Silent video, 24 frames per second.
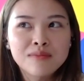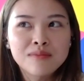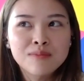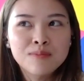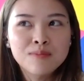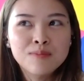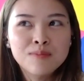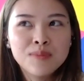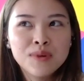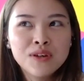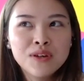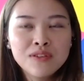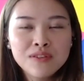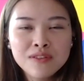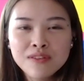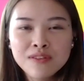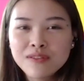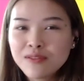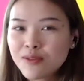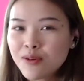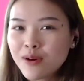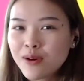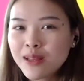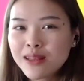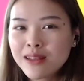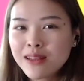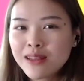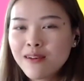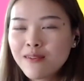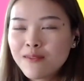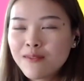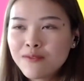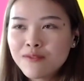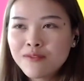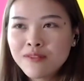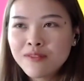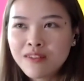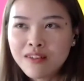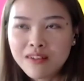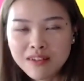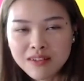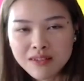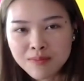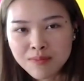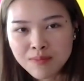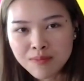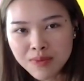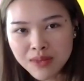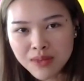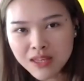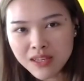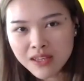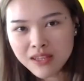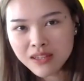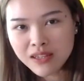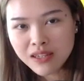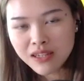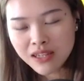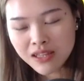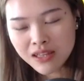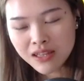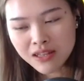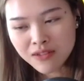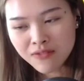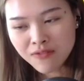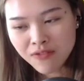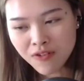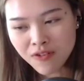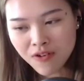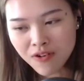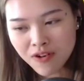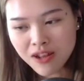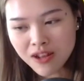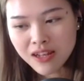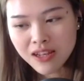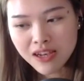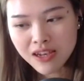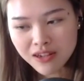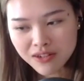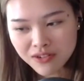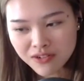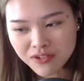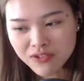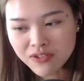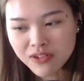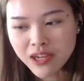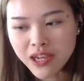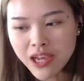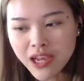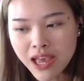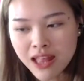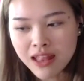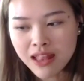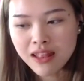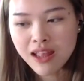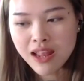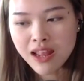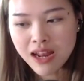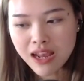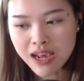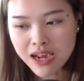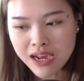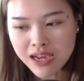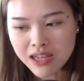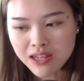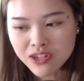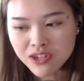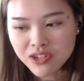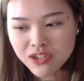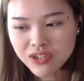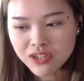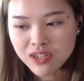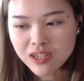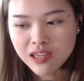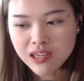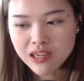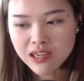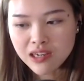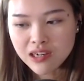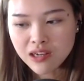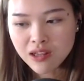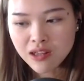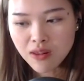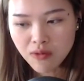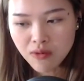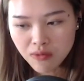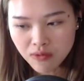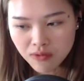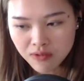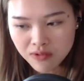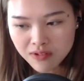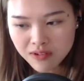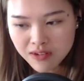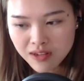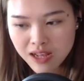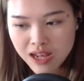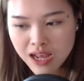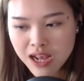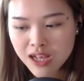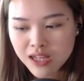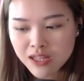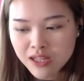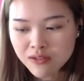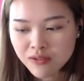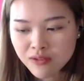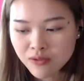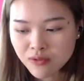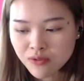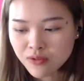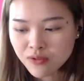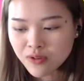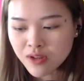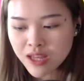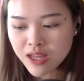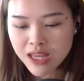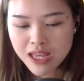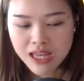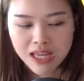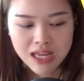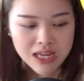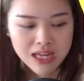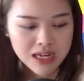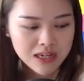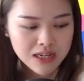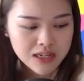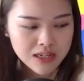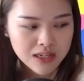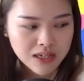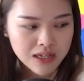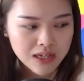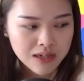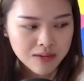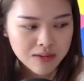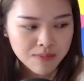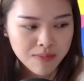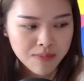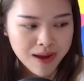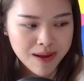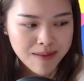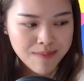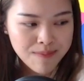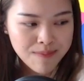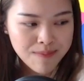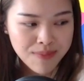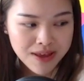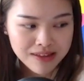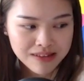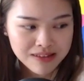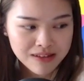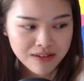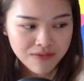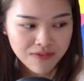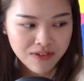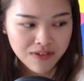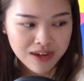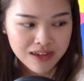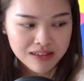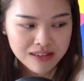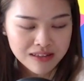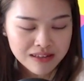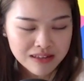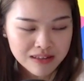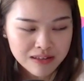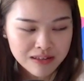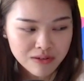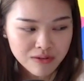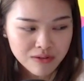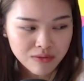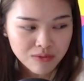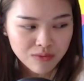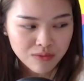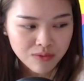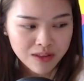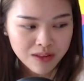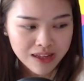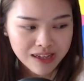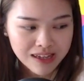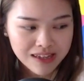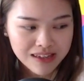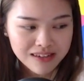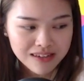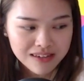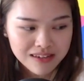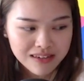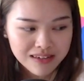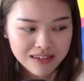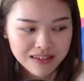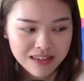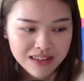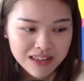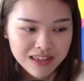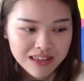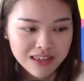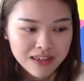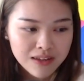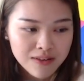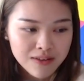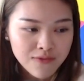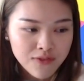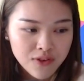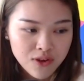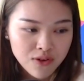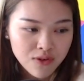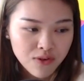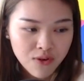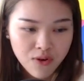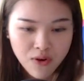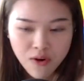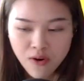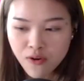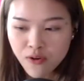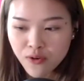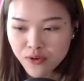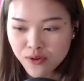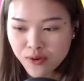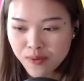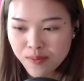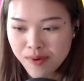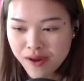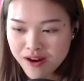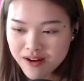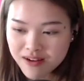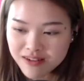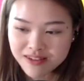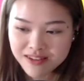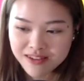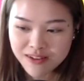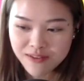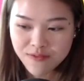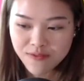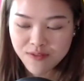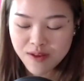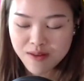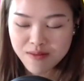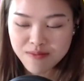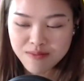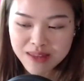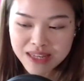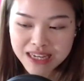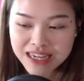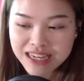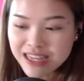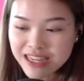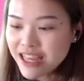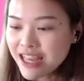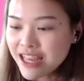Because it's quite tough being in a foreign country at that age alone. So my best advice is to like video call your parents and family